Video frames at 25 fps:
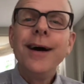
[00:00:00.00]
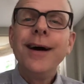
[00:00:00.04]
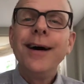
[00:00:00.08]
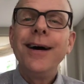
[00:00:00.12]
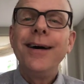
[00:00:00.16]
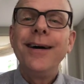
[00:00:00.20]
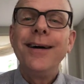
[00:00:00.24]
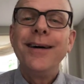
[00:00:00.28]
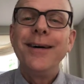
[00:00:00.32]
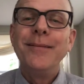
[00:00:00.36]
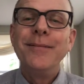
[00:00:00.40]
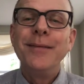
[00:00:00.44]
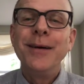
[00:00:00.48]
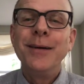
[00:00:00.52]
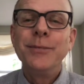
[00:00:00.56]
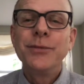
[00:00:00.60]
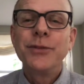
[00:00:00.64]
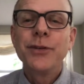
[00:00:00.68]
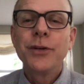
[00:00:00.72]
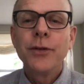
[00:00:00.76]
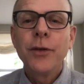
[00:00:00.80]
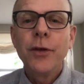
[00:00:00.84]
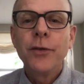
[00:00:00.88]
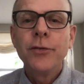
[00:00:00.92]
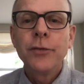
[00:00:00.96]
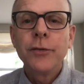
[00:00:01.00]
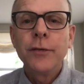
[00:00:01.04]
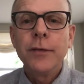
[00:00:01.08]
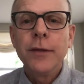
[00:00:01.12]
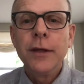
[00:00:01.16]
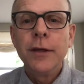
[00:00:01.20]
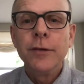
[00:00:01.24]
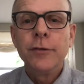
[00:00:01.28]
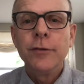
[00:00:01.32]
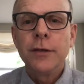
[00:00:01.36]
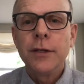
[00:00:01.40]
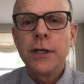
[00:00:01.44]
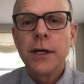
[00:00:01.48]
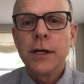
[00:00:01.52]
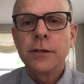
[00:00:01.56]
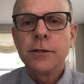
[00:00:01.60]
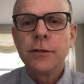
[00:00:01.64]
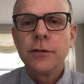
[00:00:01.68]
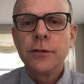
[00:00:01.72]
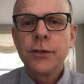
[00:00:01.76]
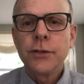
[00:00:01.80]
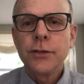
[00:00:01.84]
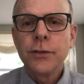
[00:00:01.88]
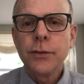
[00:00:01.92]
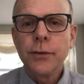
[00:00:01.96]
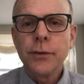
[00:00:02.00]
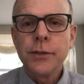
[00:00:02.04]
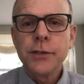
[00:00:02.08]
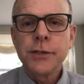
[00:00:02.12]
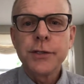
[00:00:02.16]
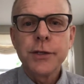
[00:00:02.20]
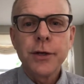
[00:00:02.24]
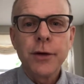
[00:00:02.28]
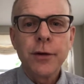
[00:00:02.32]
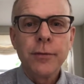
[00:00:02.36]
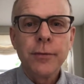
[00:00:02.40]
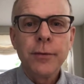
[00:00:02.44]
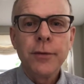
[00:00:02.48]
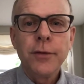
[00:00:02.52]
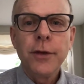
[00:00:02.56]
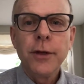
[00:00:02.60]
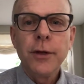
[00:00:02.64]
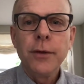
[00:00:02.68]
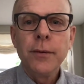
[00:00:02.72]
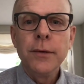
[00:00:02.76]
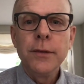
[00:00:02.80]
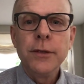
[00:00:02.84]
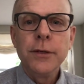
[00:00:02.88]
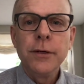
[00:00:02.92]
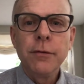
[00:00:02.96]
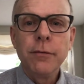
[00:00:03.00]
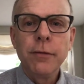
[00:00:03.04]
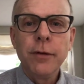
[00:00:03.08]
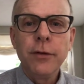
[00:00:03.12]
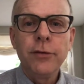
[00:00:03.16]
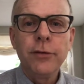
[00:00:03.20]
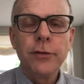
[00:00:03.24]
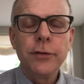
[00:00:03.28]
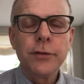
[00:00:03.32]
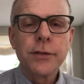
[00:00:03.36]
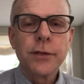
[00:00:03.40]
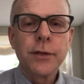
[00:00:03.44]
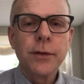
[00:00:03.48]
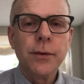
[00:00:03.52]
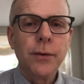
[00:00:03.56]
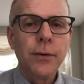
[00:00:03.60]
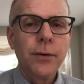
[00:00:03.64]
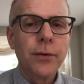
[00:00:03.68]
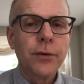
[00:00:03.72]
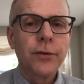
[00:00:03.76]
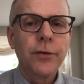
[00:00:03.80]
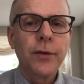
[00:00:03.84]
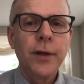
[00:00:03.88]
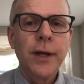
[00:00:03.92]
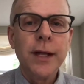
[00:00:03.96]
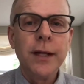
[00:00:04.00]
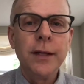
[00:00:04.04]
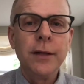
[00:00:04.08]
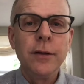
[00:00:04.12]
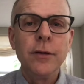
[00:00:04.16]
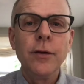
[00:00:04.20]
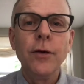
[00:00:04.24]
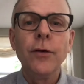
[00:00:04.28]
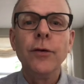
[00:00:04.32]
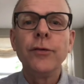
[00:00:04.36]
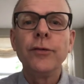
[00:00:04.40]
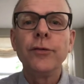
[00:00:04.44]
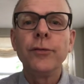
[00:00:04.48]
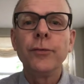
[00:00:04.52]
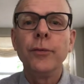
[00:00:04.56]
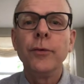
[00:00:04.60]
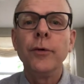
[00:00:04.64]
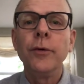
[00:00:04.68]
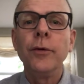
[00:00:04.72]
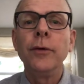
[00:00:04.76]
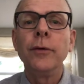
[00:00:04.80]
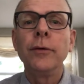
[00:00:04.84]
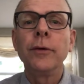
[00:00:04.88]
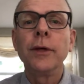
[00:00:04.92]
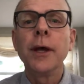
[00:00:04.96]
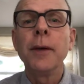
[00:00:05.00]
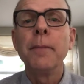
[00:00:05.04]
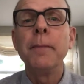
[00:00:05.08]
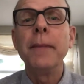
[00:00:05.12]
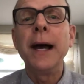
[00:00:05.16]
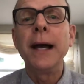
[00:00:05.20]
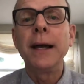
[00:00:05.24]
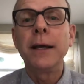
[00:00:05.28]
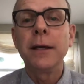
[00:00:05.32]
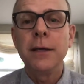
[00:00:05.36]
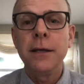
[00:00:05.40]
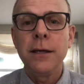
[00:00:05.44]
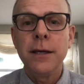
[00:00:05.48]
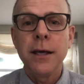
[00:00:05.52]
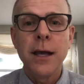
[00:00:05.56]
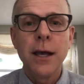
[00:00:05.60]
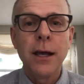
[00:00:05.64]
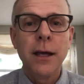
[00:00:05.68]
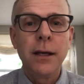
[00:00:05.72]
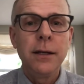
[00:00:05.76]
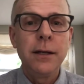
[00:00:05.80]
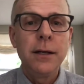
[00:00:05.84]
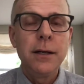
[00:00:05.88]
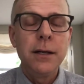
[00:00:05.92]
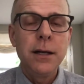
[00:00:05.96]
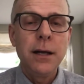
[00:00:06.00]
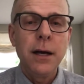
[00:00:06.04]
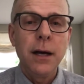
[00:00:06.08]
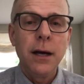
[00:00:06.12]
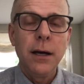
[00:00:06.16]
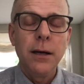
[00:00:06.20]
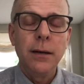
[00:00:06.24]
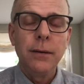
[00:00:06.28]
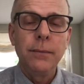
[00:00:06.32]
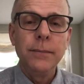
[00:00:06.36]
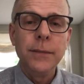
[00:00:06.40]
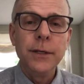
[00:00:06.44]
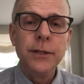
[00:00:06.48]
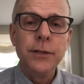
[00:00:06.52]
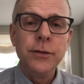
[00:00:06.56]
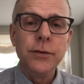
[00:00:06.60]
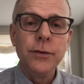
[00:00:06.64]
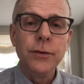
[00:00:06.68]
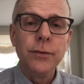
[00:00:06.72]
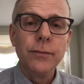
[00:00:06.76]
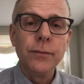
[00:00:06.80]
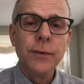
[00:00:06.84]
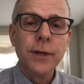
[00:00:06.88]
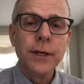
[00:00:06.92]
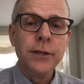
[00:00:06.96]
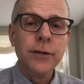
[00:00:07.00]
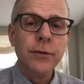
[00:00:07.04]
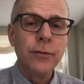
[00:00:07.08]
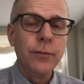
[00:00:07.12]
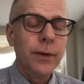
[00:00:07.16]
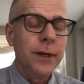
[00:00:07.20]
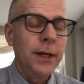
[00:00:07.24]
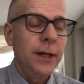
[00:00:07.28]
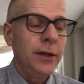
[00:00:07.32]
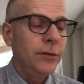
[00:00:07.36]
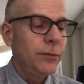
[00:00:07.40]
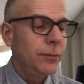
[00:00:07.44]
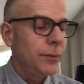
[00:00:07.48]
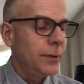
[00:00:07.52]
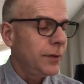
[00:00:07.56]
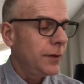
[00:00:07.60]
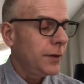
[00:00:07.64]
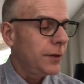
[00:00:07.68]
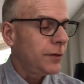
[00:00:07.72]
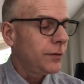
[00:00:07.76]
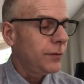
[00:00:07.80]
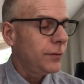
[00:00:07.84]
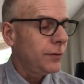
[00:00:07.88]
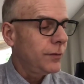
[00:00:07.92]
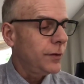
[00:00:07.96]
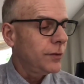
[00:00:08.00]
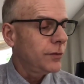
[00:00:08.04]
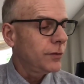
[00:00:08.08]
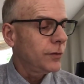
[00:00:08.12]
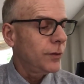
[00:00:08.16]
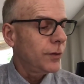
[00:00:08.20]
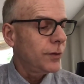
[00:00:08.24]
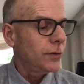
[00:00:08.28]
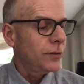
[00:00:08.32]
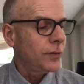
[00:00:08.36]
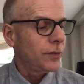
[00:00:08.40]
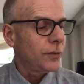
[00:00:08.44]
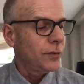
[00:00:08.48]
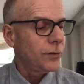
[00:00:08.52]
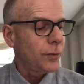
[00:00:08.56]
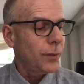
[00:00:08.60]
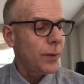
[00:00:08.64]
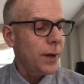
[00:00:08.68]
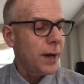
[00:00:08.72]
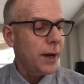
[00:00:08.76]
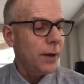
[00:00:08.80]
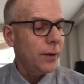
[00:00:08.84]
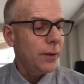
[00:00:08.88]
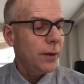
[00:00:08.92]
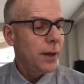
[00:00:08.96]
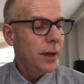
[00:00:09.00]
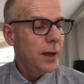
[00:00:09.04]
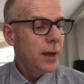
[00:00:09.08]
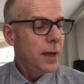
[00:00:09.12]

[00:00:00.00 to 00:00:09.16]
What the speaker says: I'm sure those are things that Dr. Choi shared with you in your research course, and those will come back again in your readings with this course as well.